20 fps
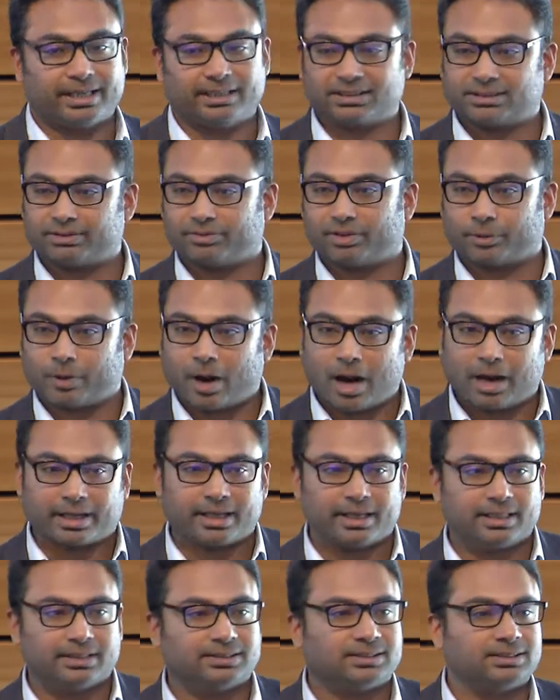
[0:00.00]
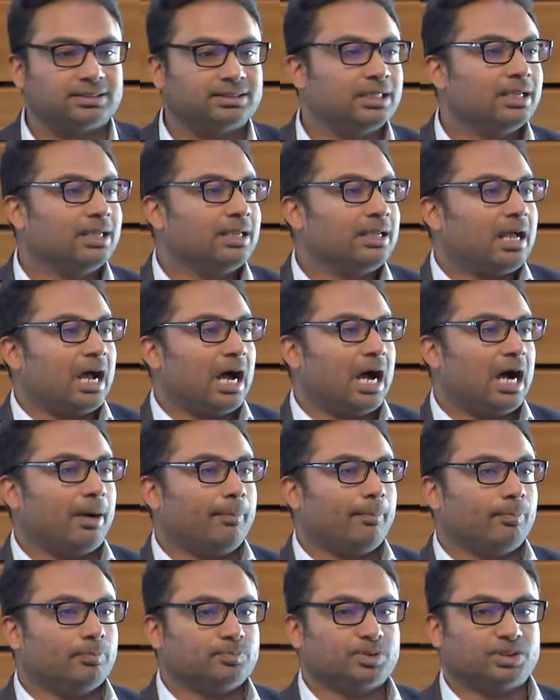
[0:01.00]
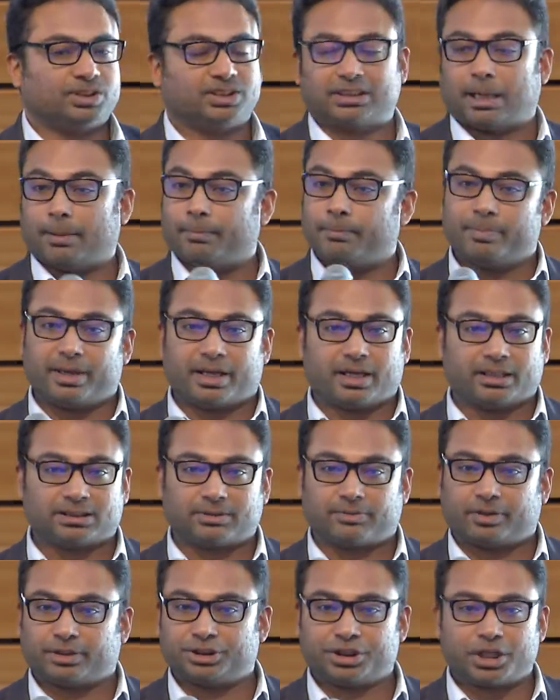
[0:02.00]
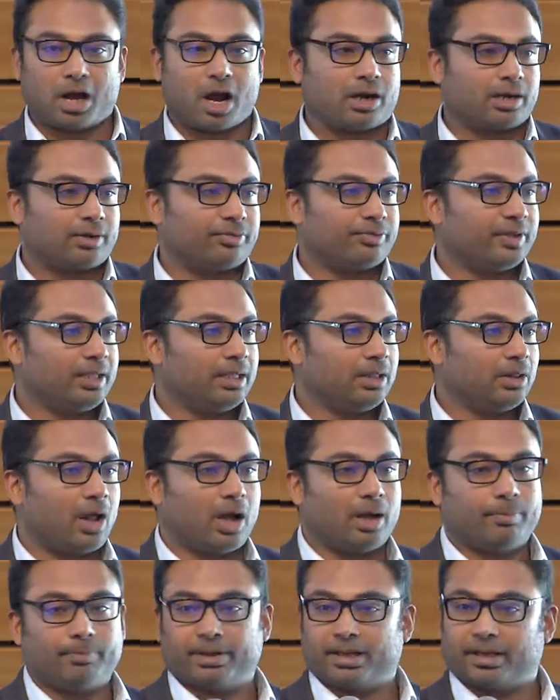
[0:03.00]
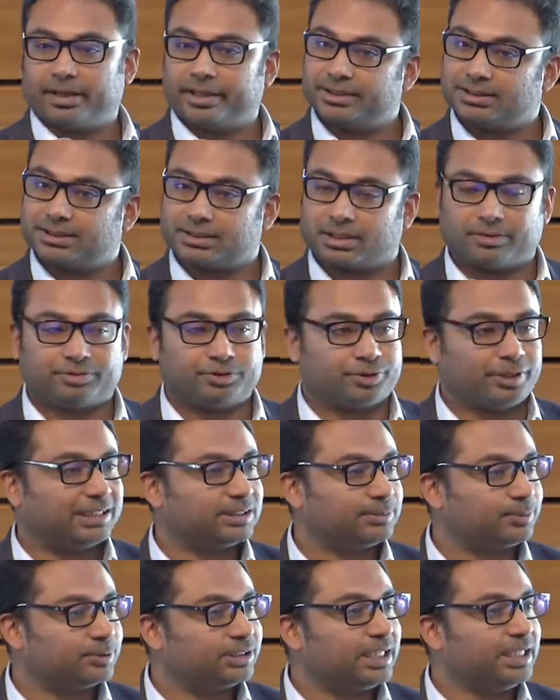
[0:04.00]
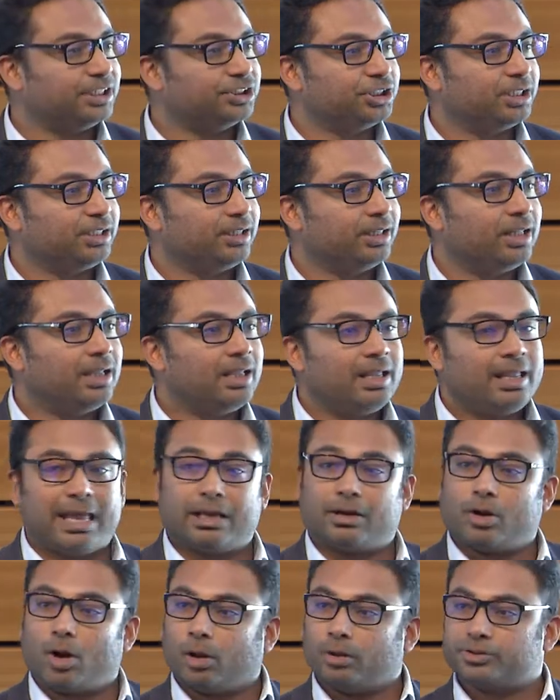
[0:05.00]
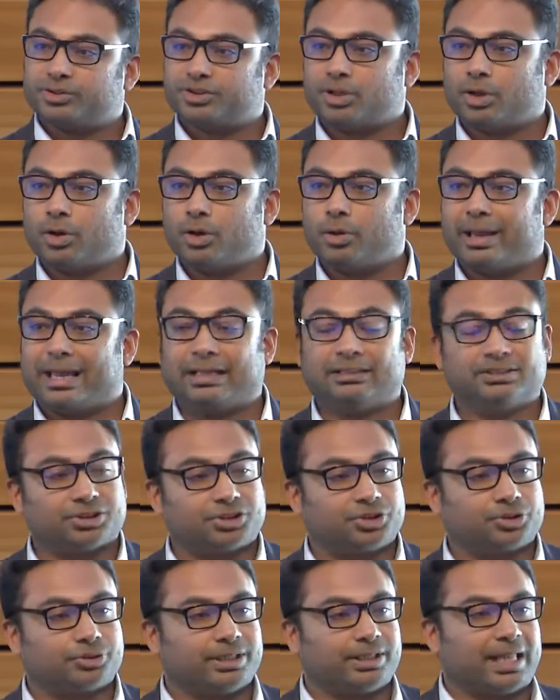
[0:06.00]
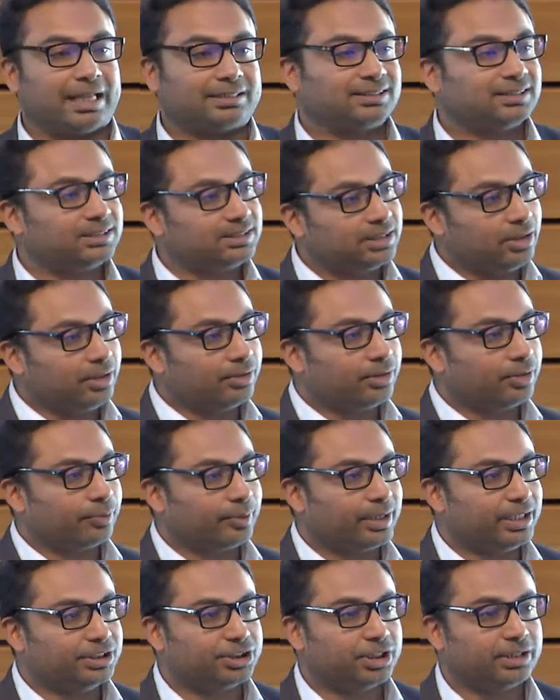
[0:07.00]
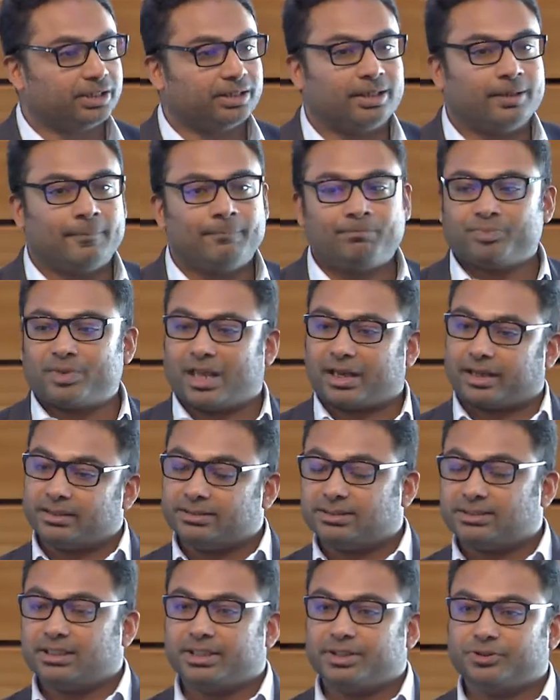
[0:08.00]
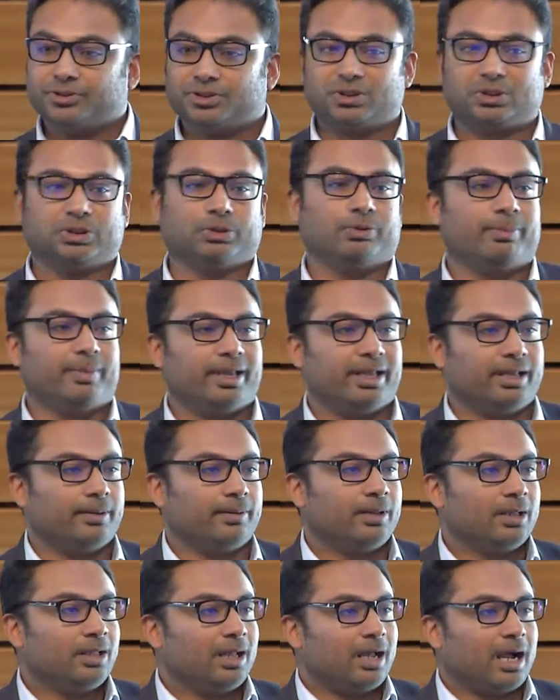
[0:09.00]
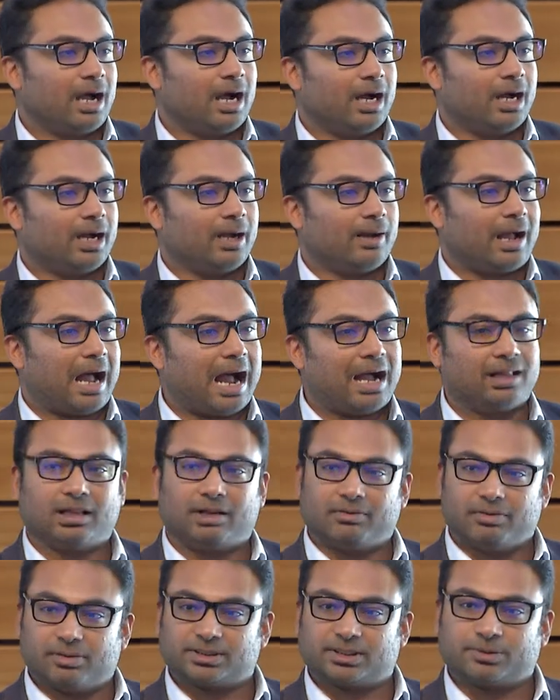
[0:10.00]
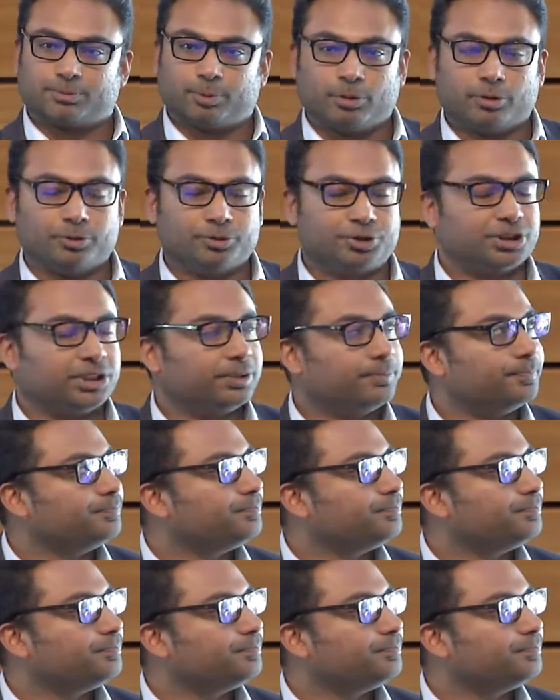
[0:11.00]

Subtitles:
east of the Rockies. Some because of our geography, a lot because of transportation, and also industry that's still in the region that continues to emit high levels of pollution.